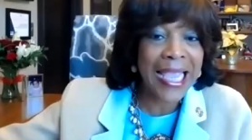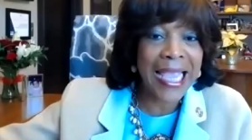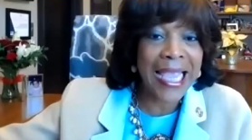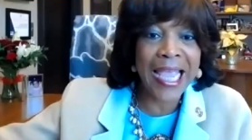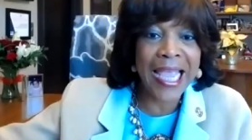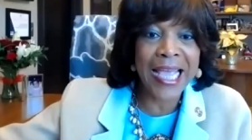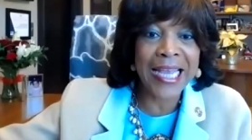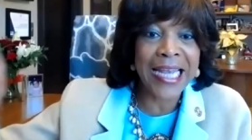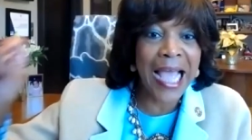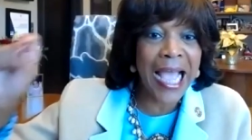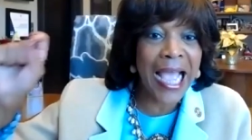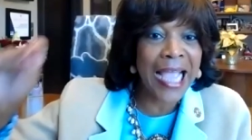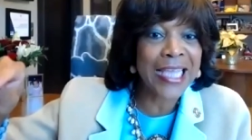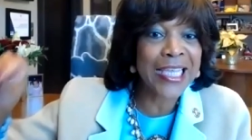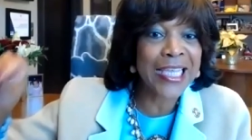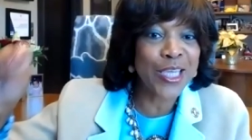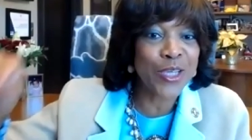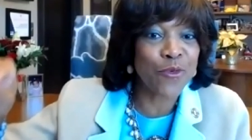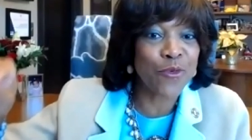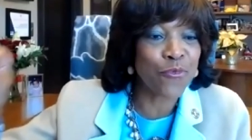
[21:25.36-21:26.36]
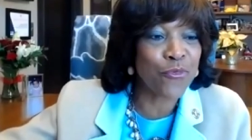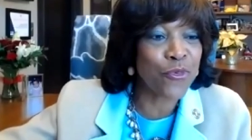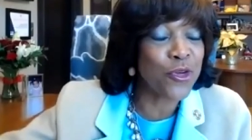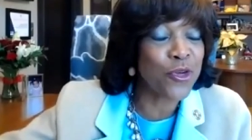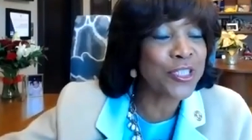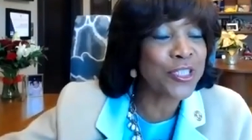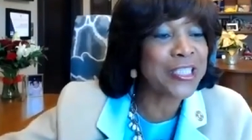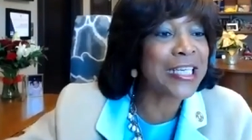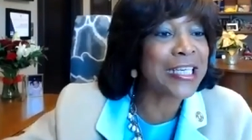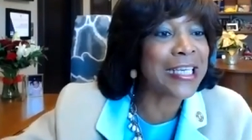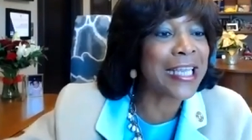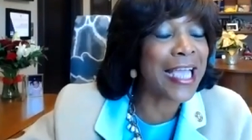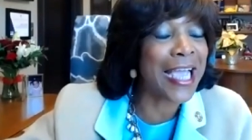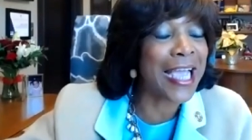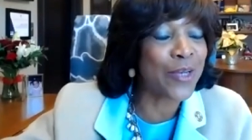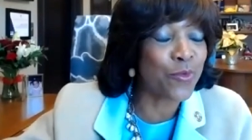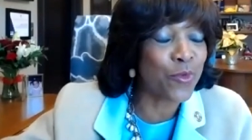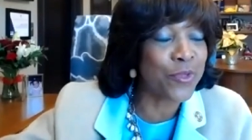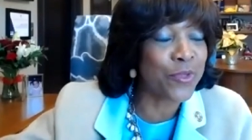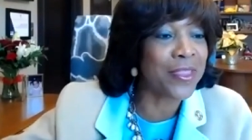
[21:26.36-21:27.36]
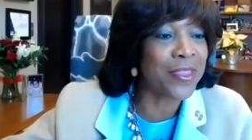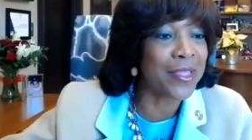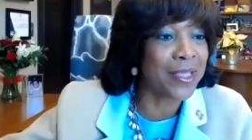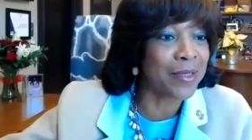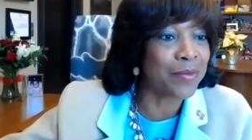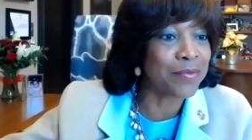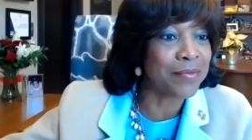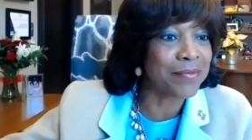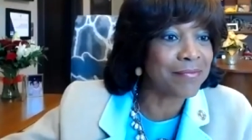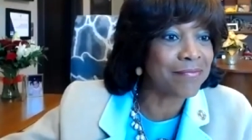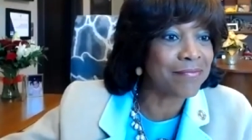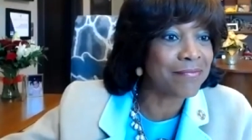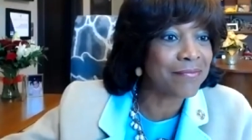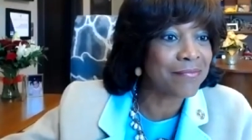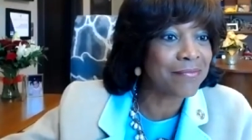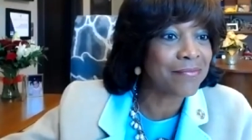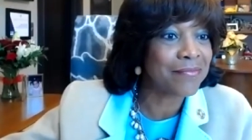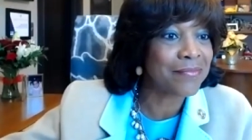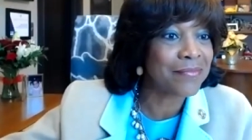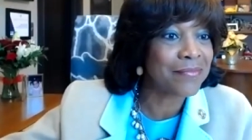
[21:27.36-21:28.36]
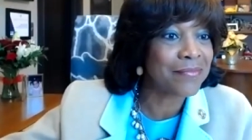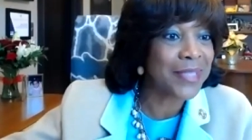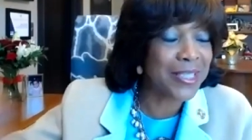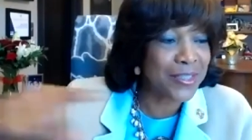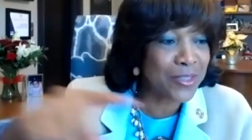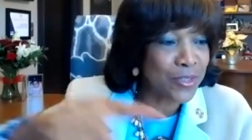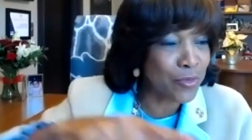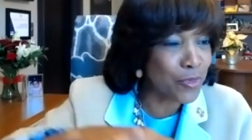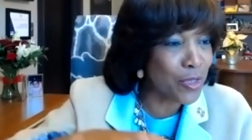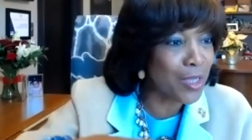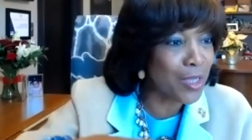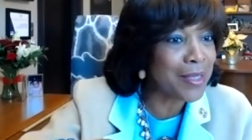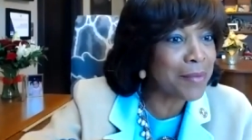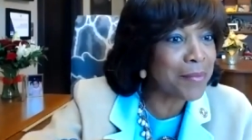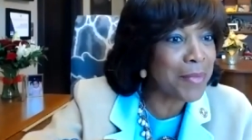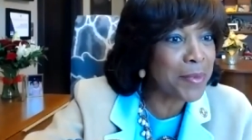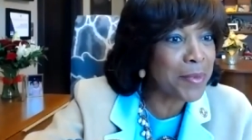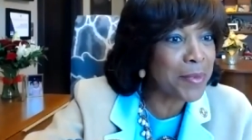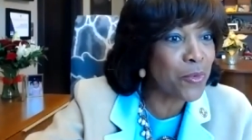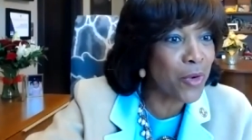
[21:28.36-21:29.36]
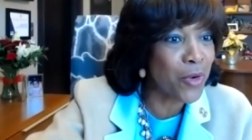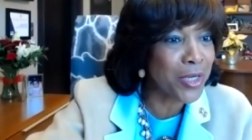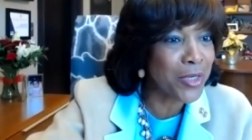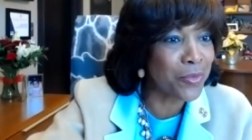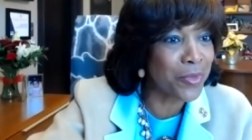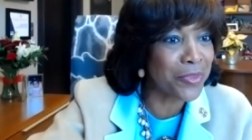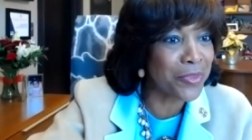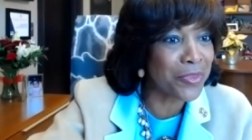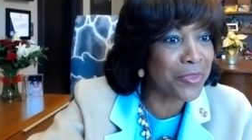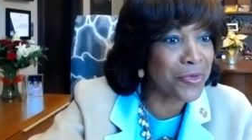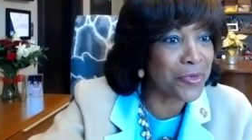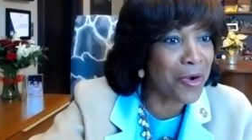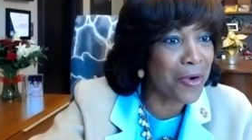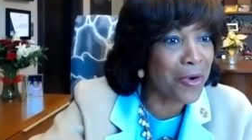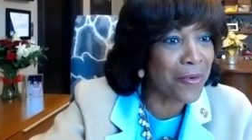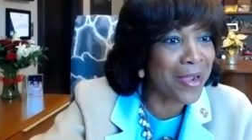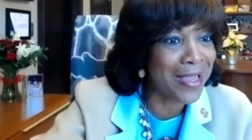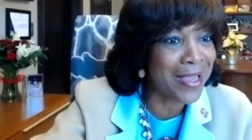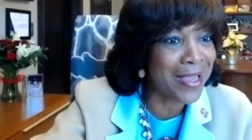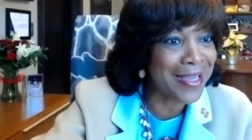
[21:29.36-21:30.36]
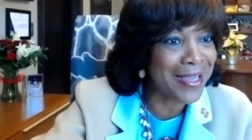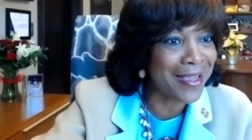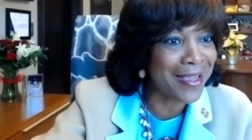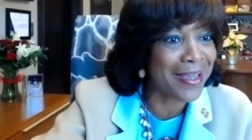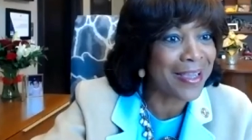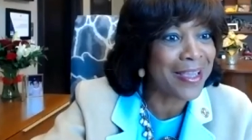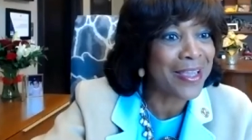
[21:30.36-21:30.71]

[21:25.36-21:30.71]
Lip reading: and I get first in line with them. And so Color may be working with you, all right? Yeah.